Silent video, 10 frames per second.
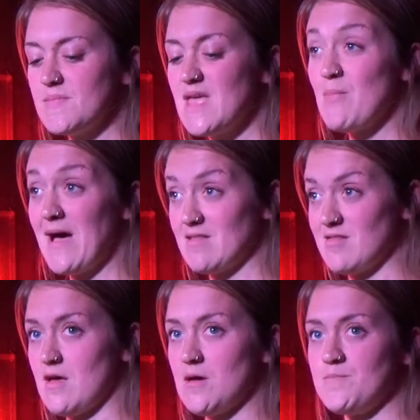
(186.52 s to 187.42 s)
He
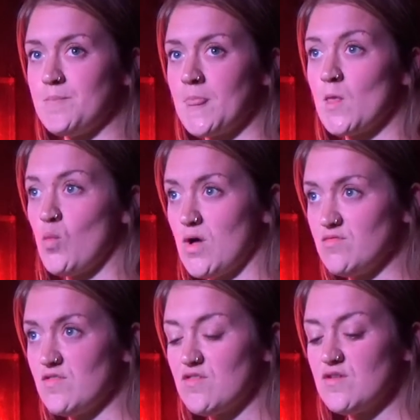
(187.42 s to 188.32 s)
pats her.
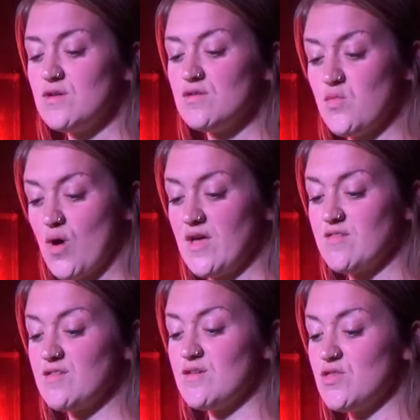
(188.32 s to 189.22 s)
Once,
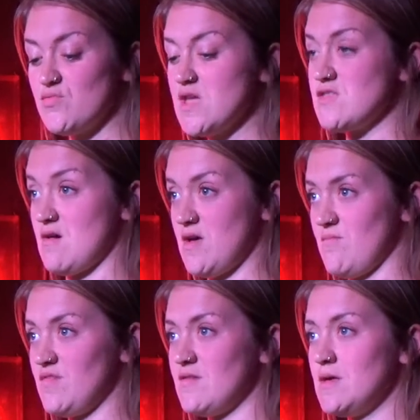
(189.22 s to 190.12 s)
twice, 3
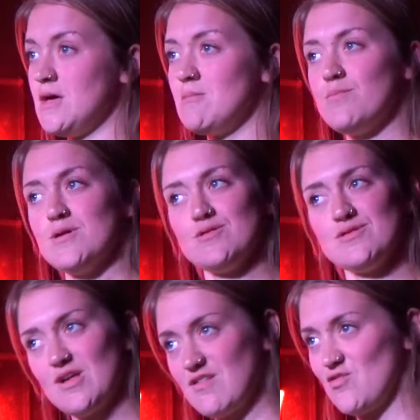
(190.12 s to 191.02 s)
times, but
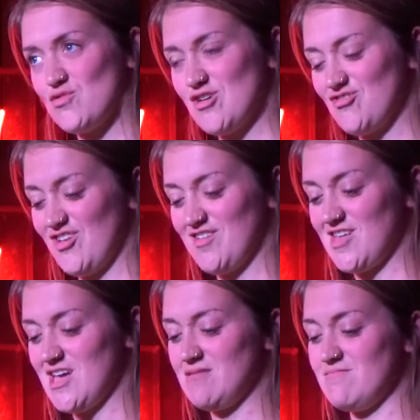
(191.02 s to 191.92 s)
does not touch her
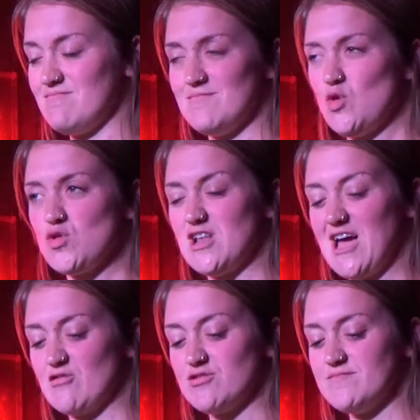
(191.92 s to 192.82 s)
skin. Not
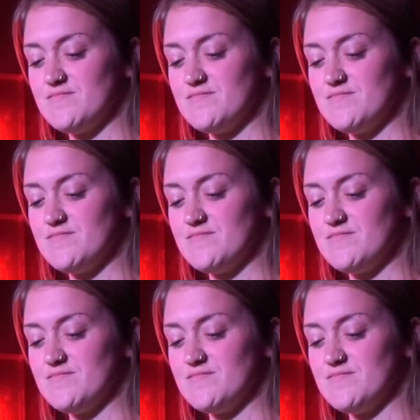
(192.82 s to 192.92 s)
allowed.